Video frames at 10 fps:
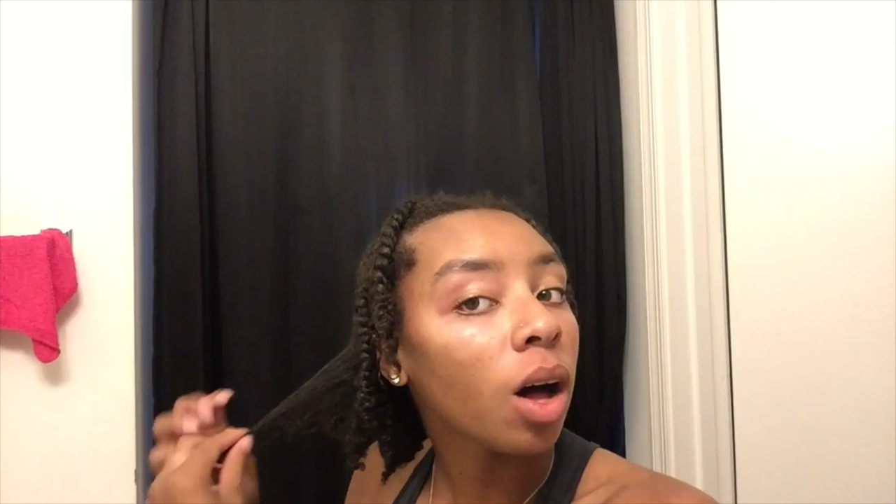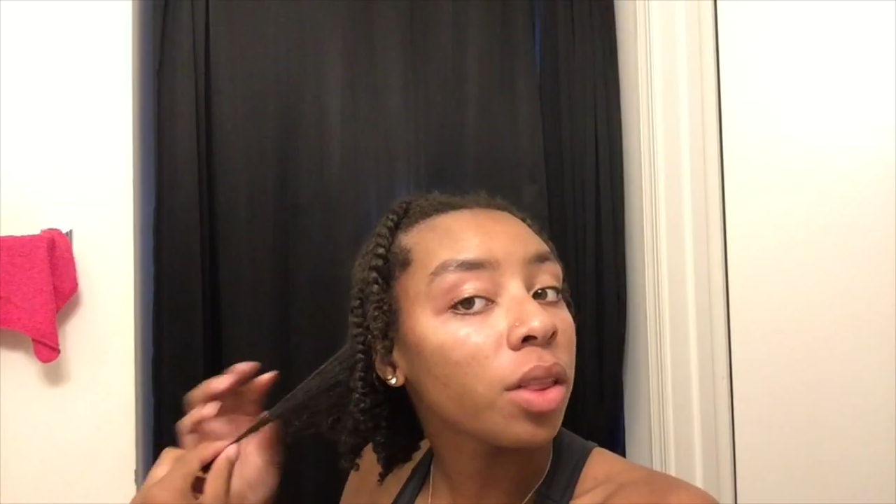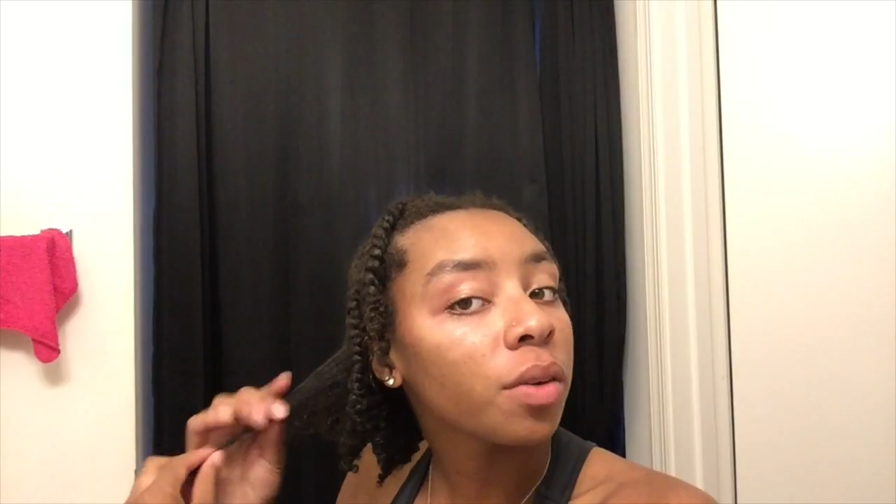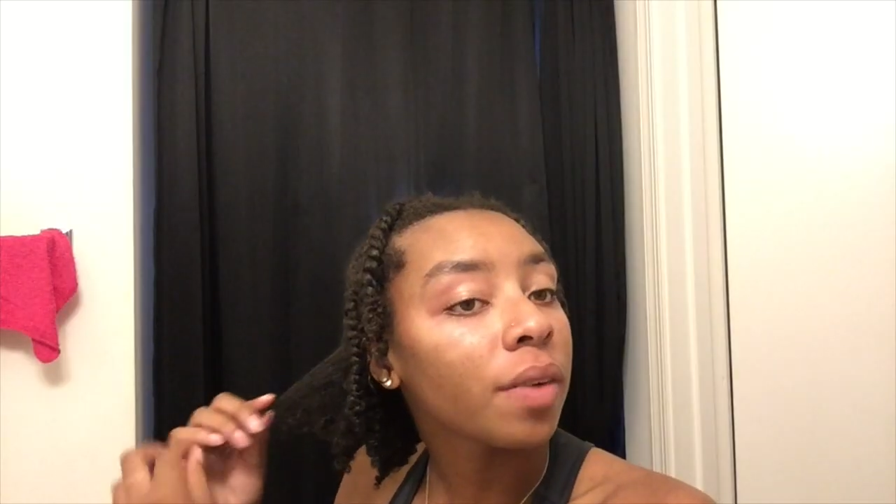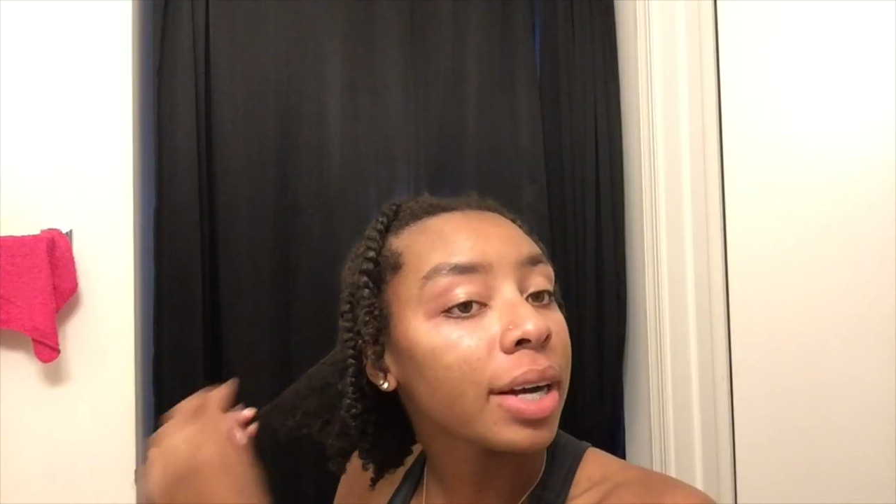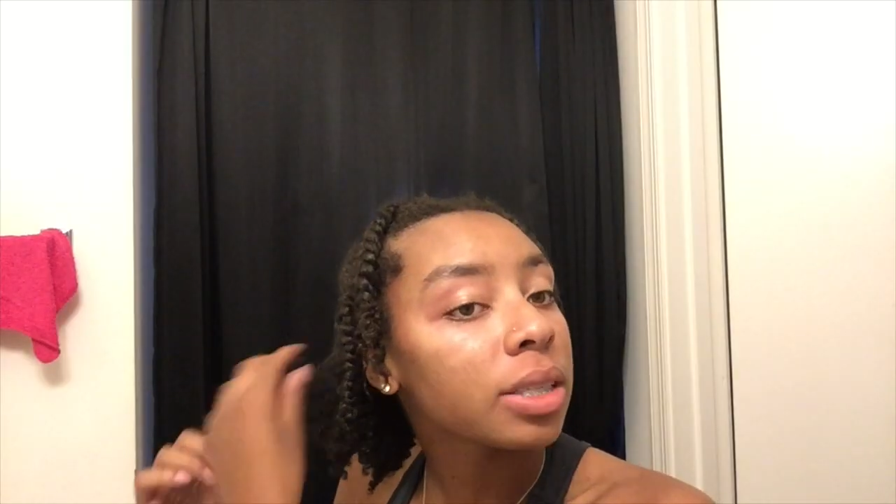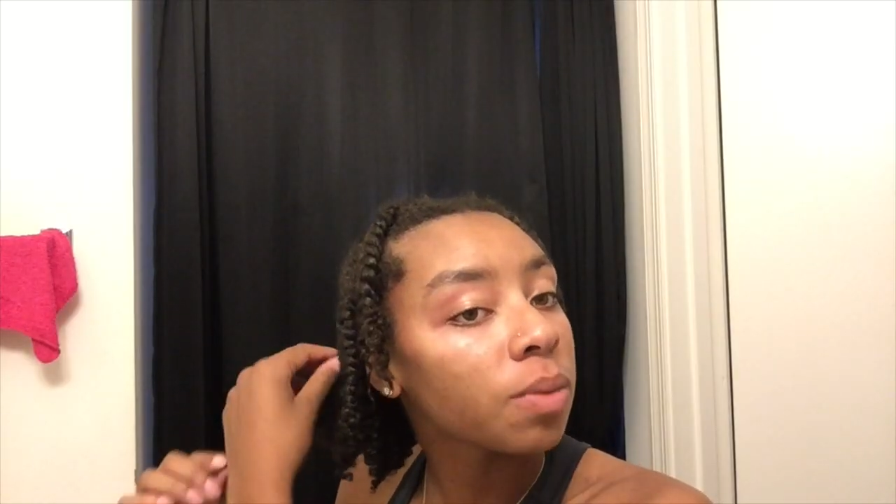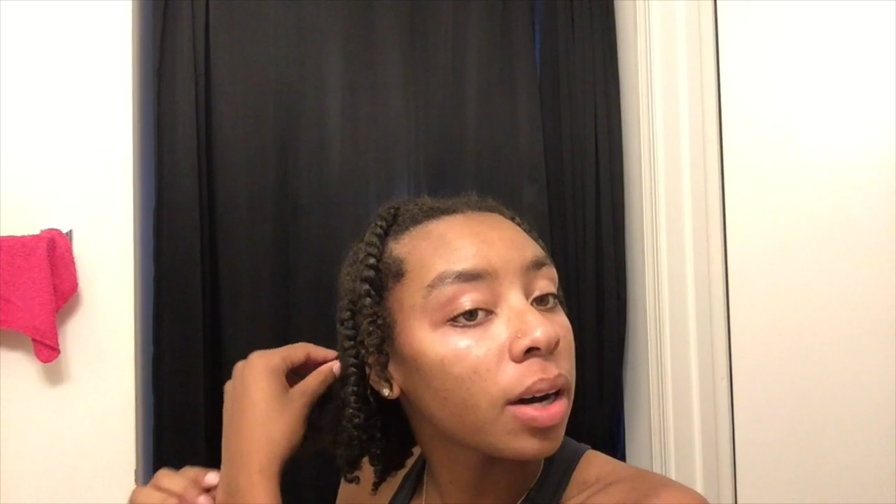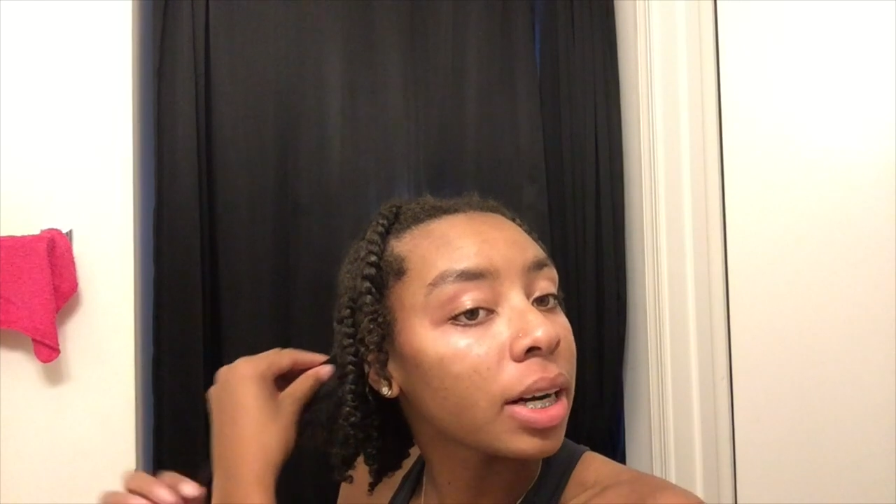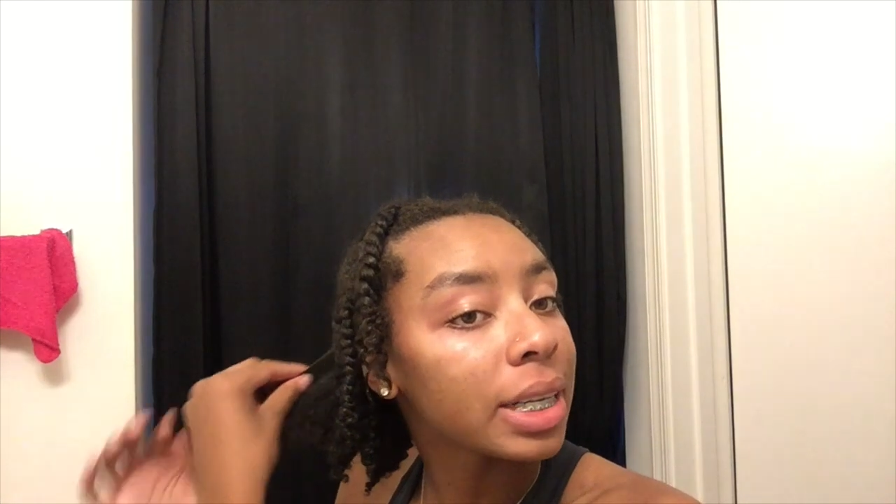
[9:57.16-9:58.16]
all the rice
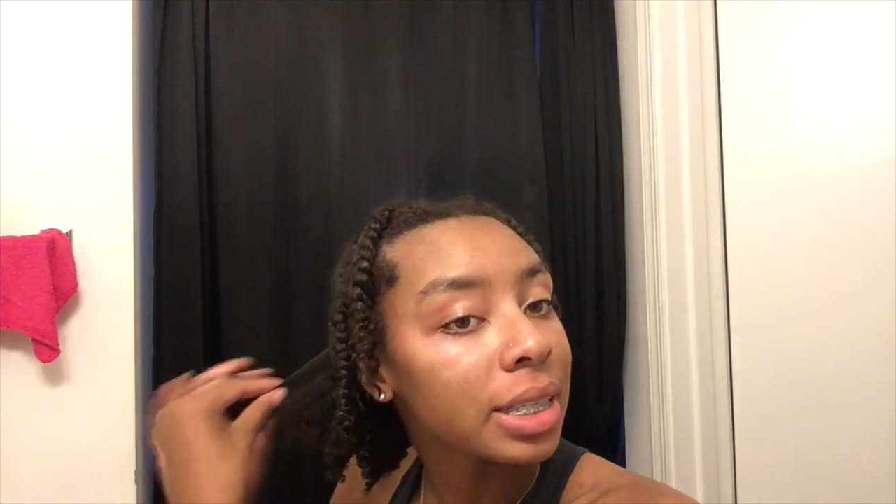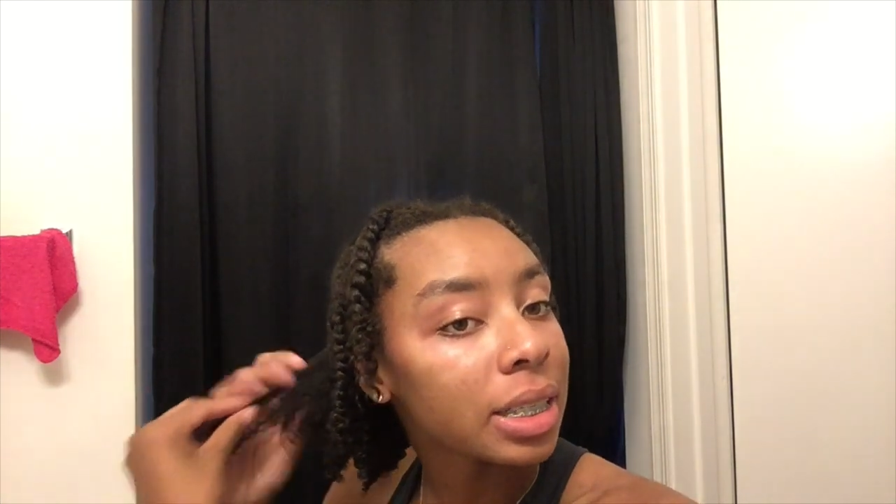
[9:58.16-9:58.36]
water is